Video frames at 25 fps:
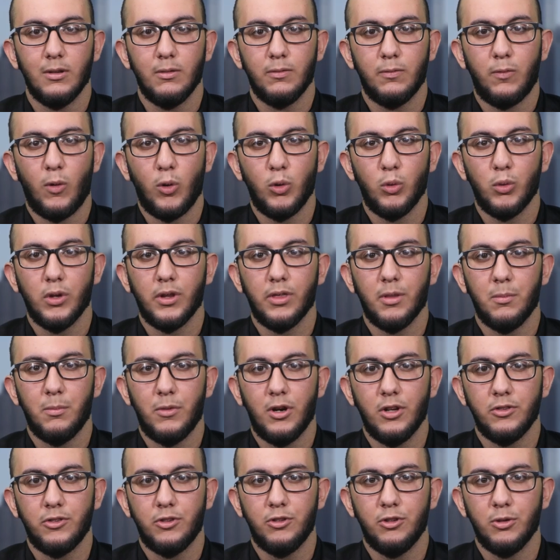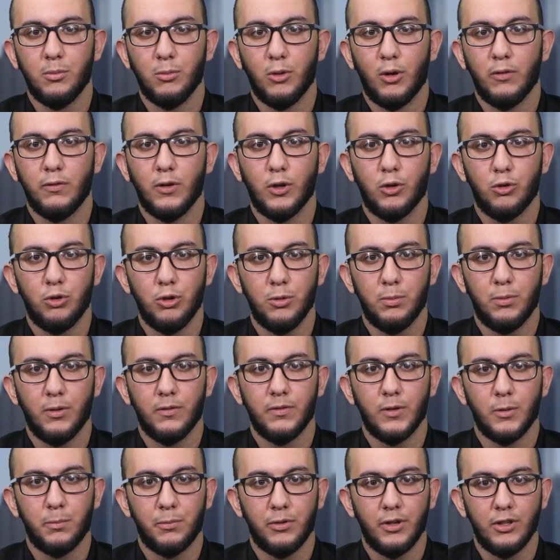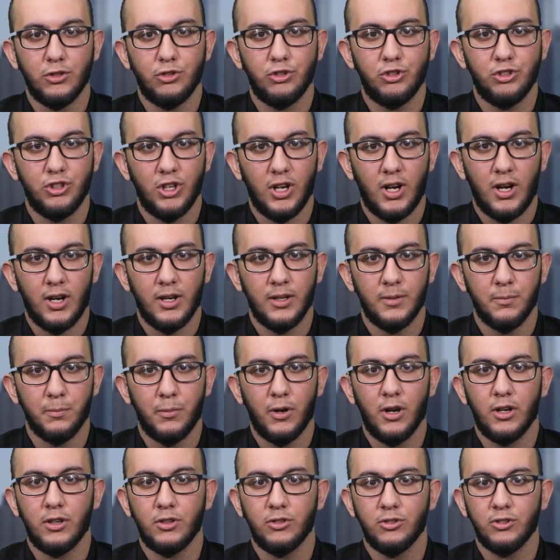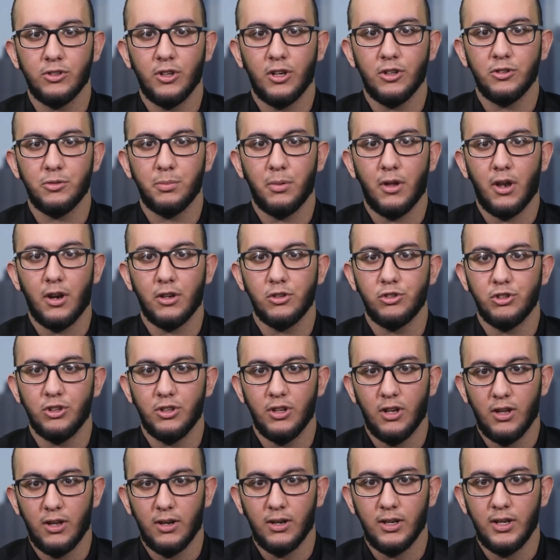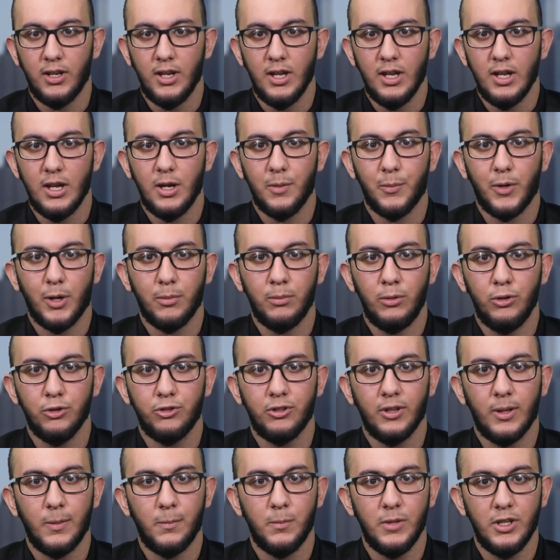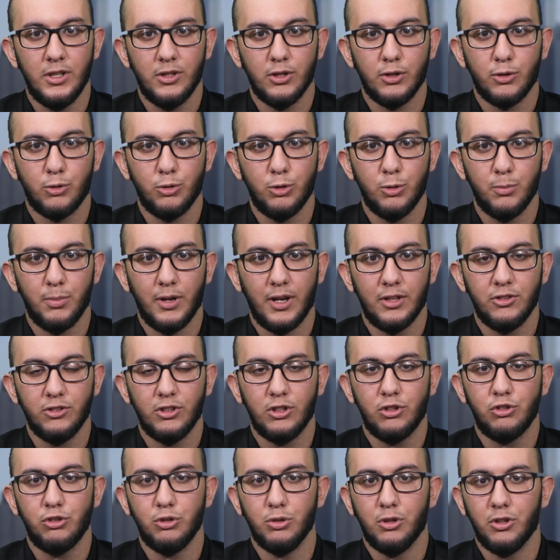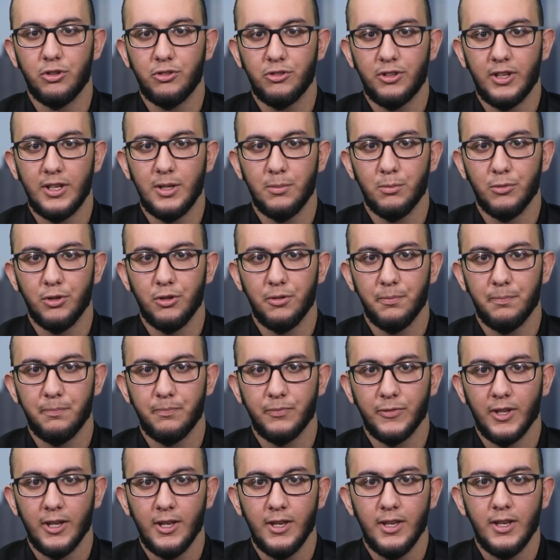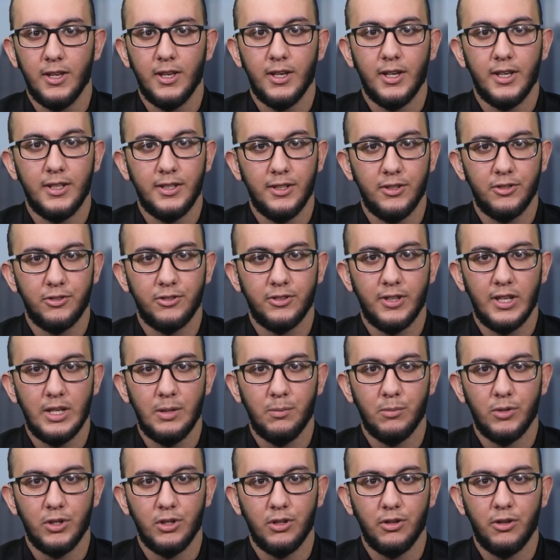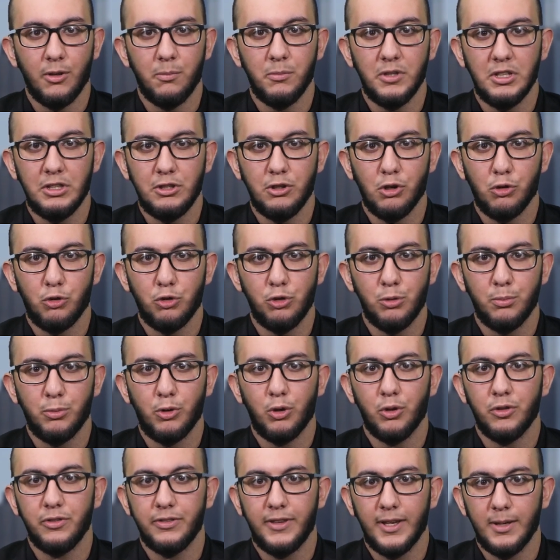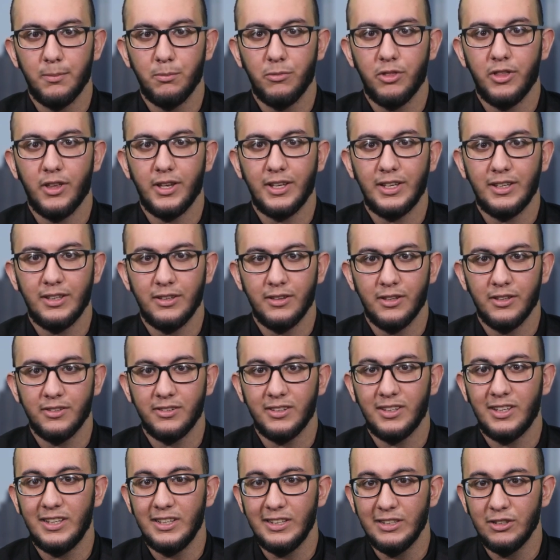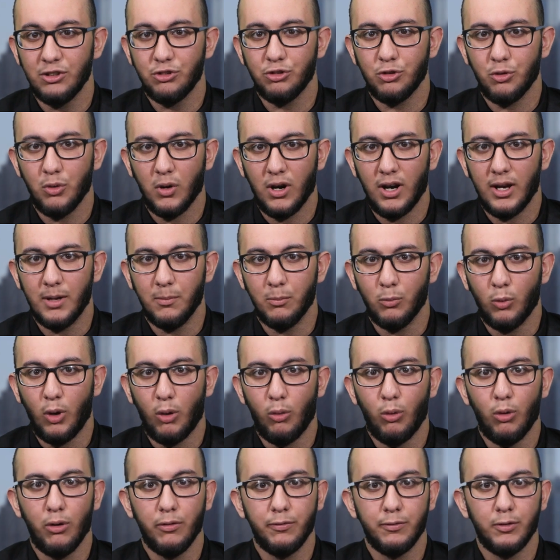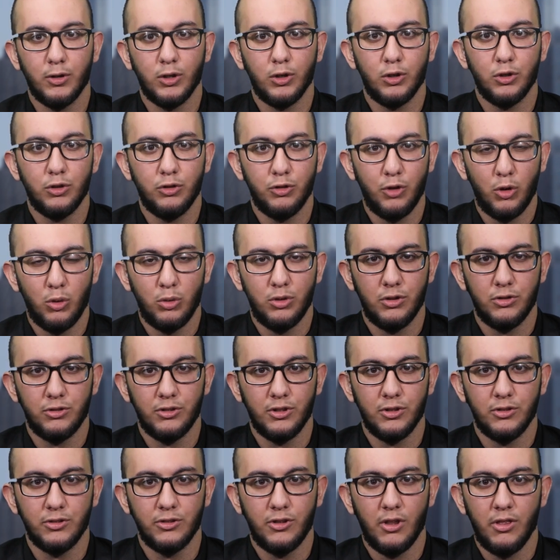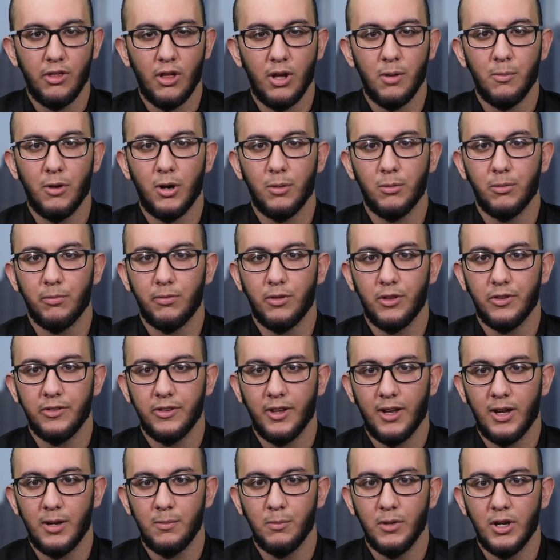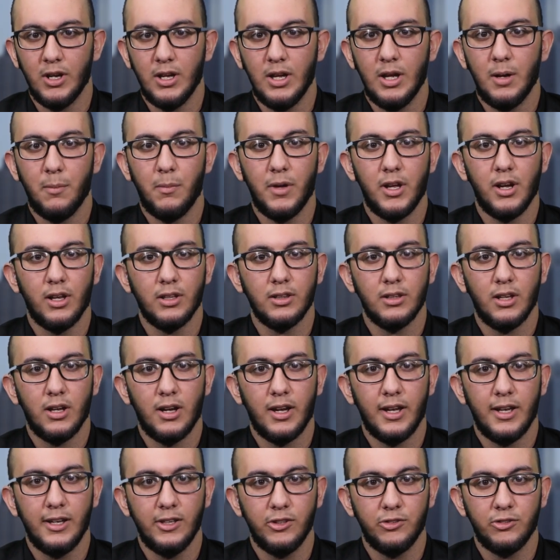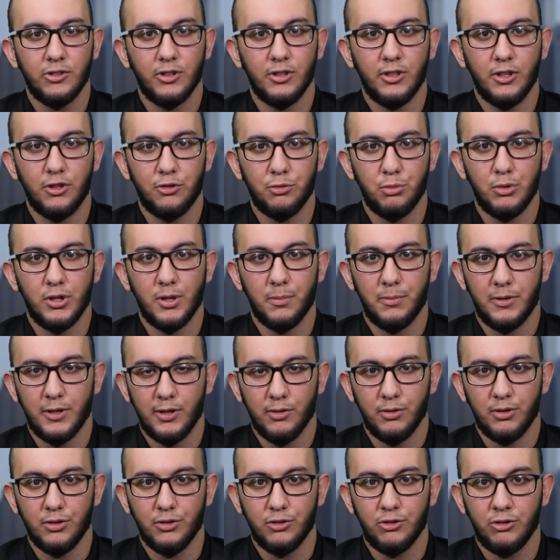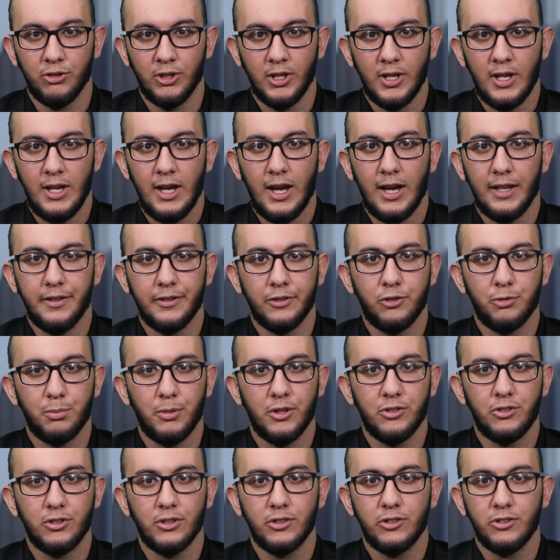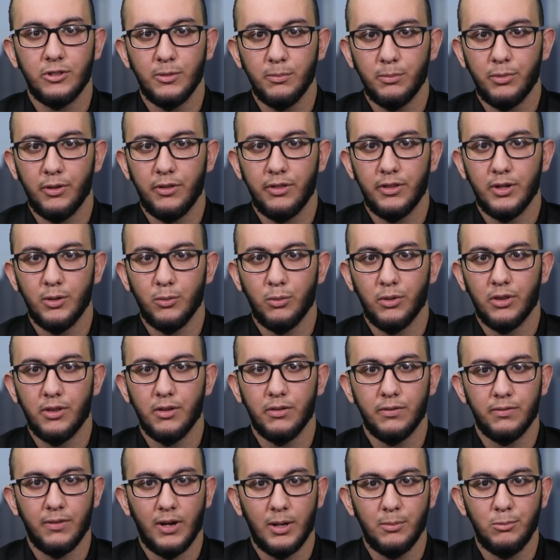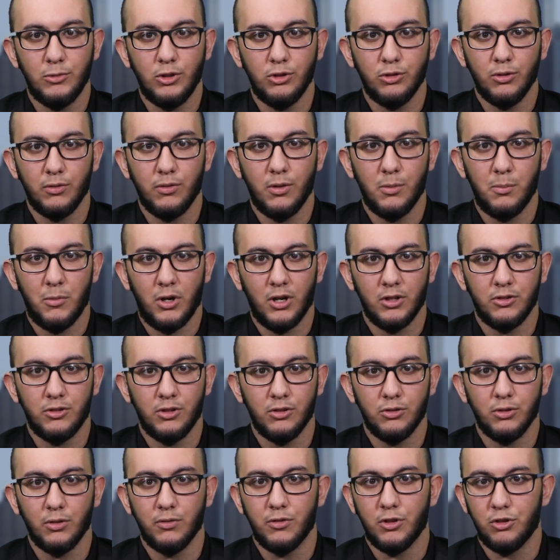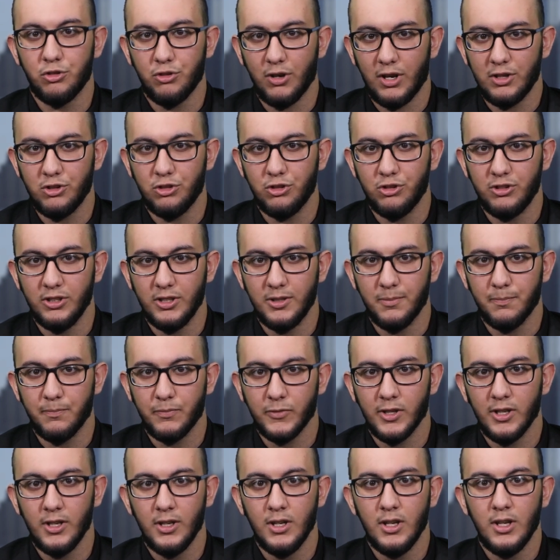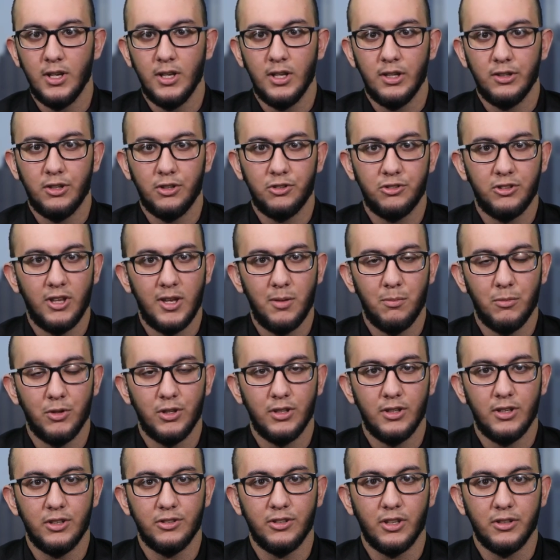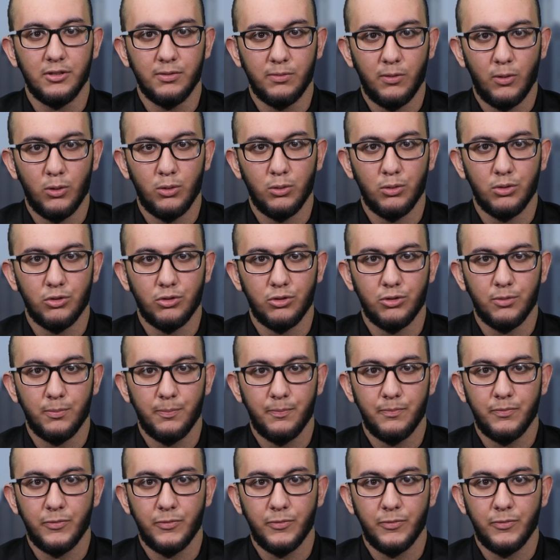Following the martyrdom of a group of oppressed Shia in Pakistan's Parachinar, Imam Hussein Media Group has issued a statement. In its statement, the media group condemned this heinous crime while offering condolences to the Imam of the time, may Allah hasten his reappearance, and expressing sympathy with the families of the martyrs of the tragedy. The statement is as follows.